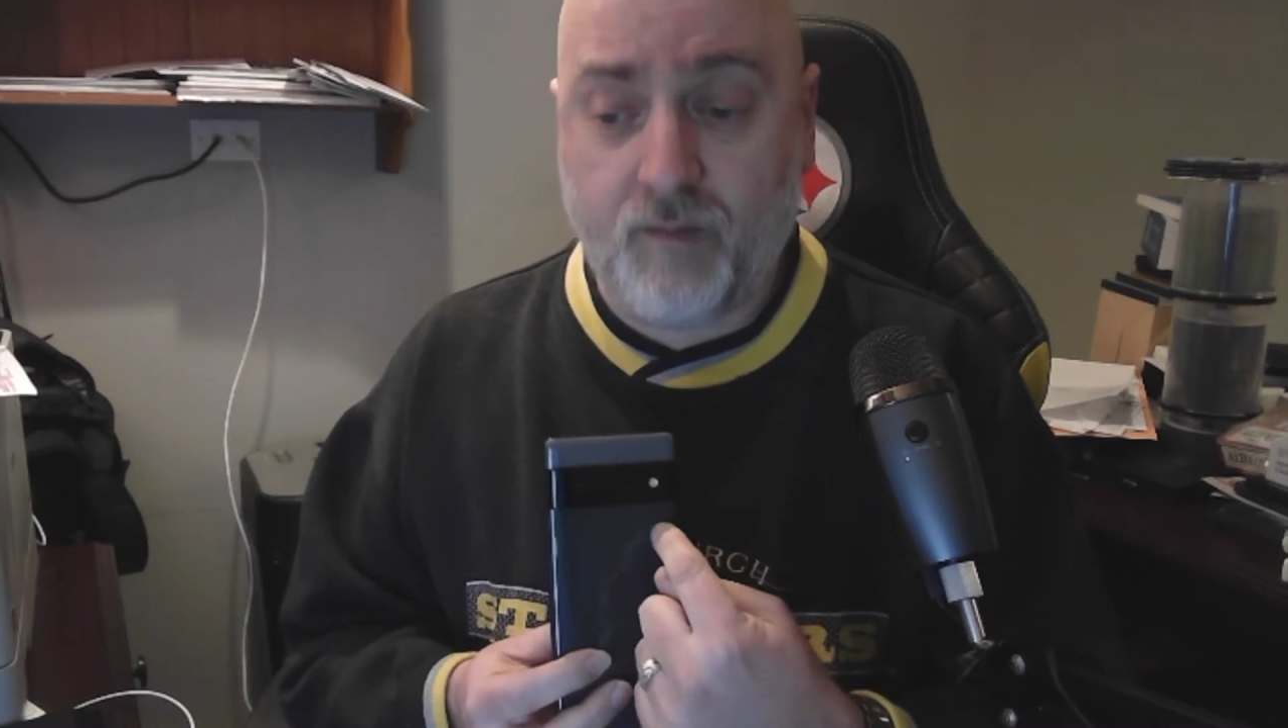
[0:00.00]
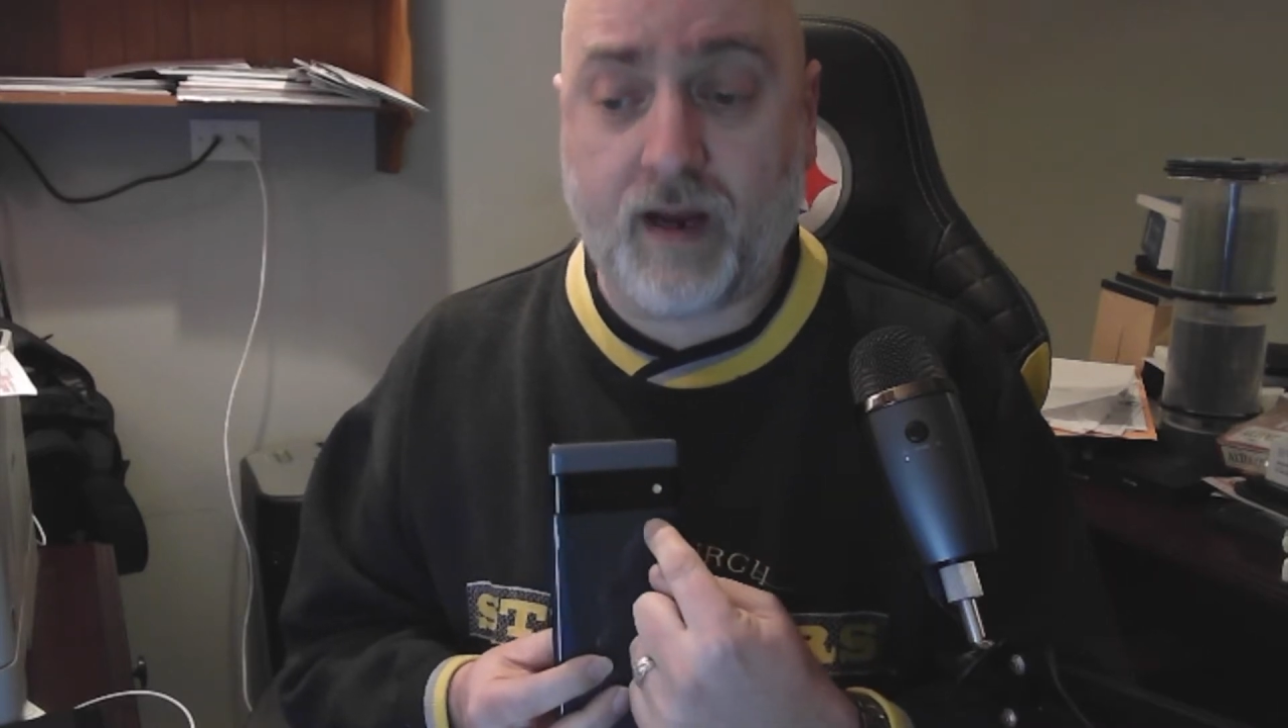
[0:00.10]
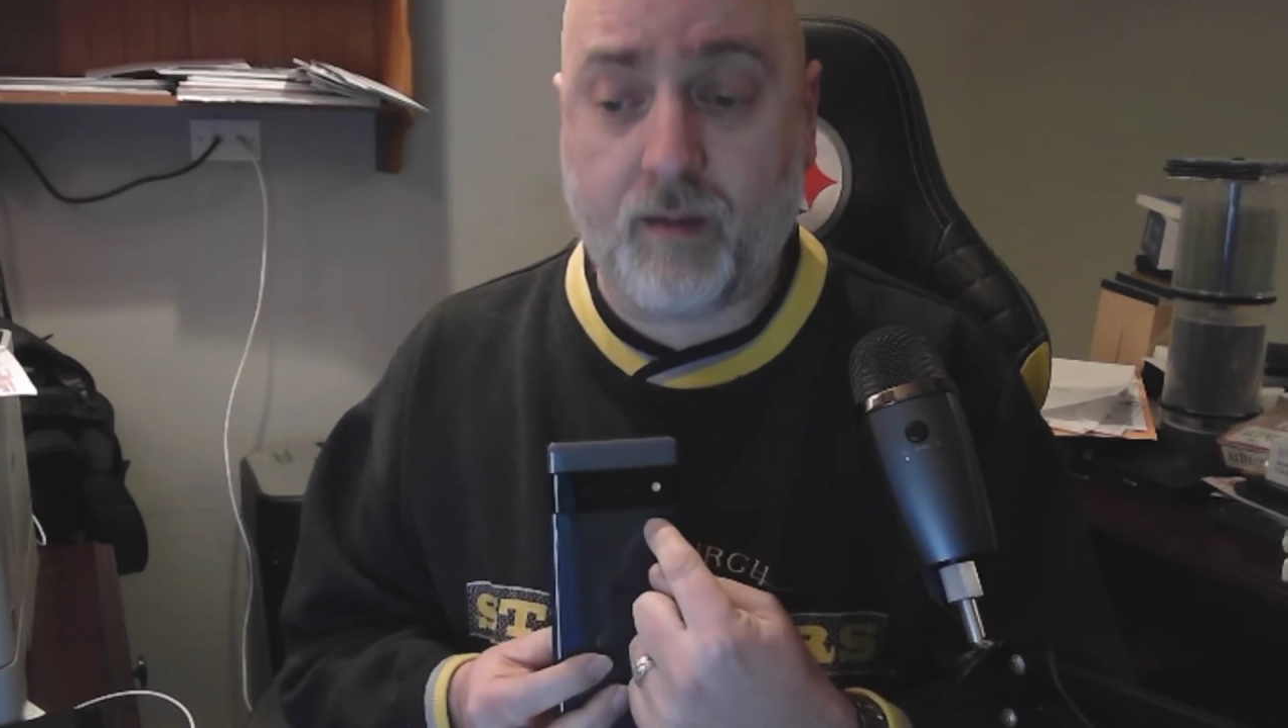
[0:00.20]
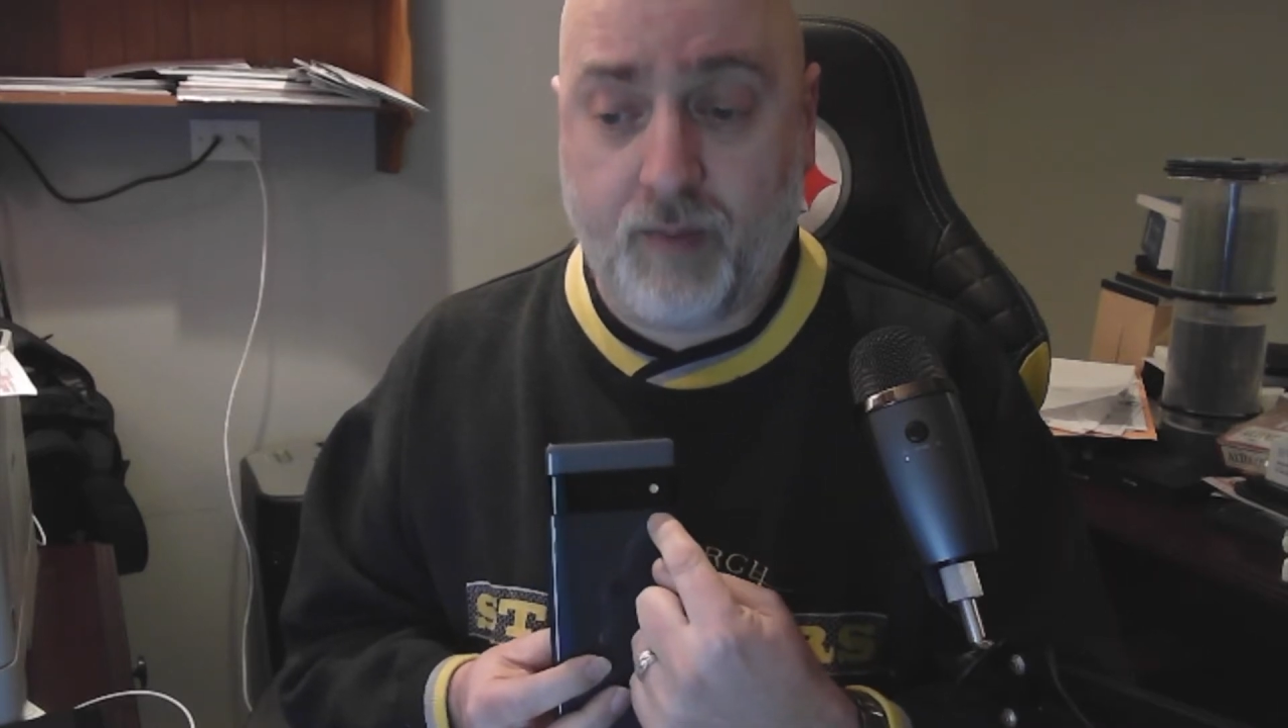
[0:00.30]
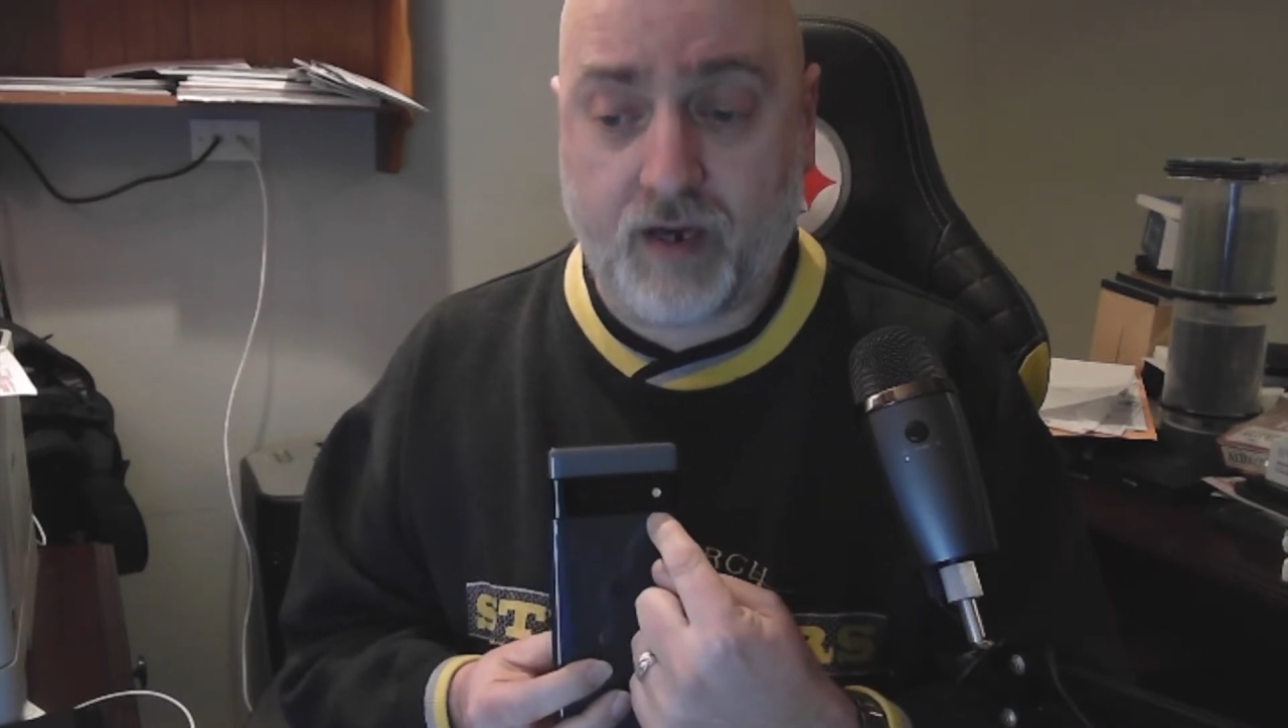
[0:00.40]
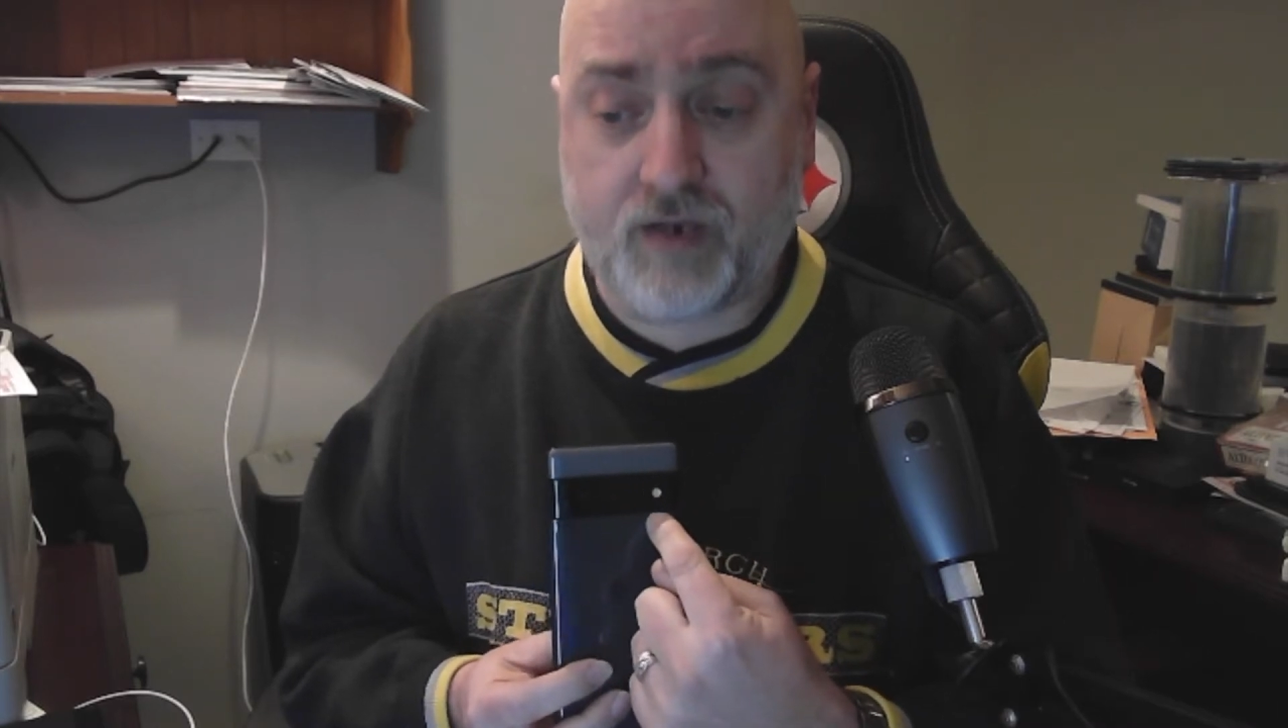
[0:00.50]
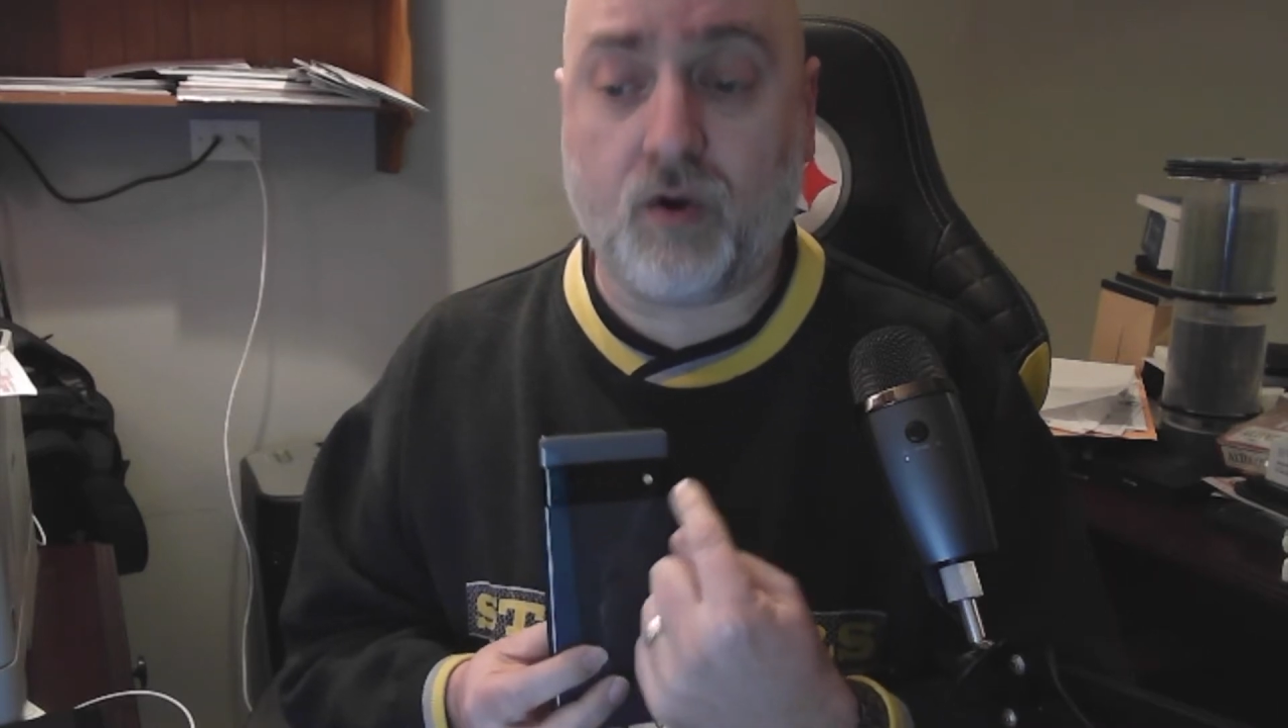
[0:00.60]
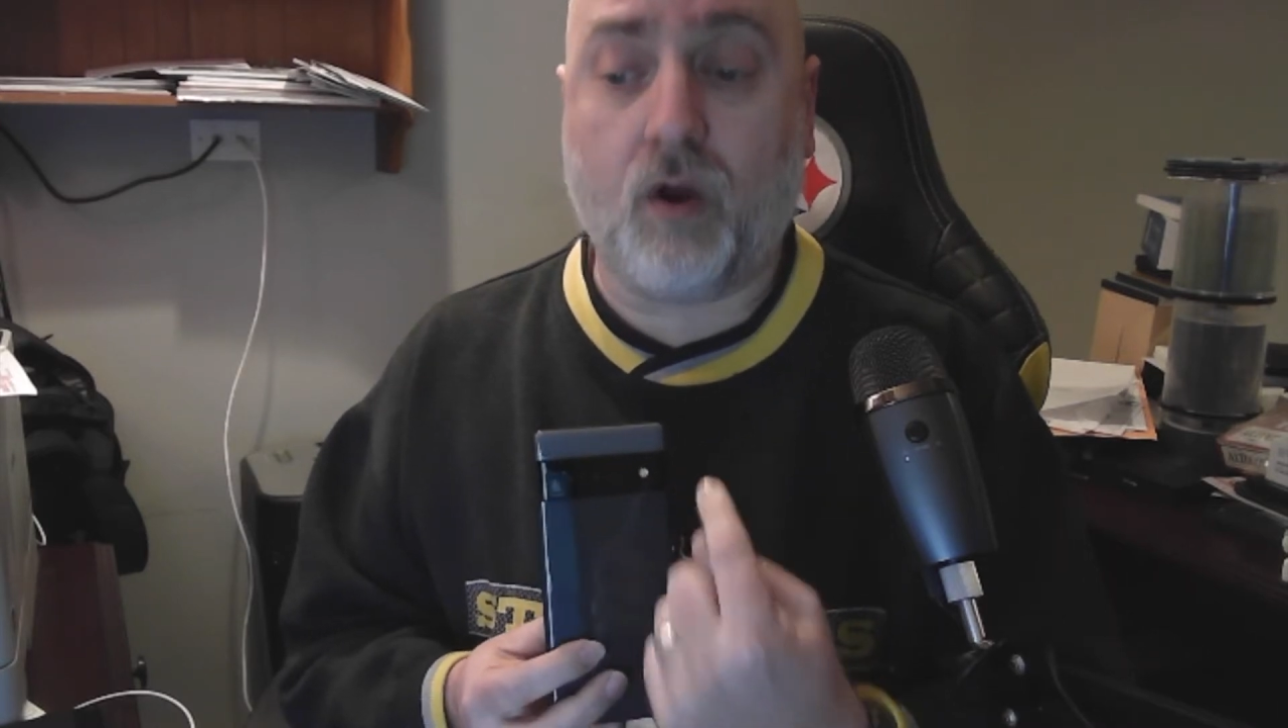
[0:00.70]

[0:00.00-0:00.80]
megapixel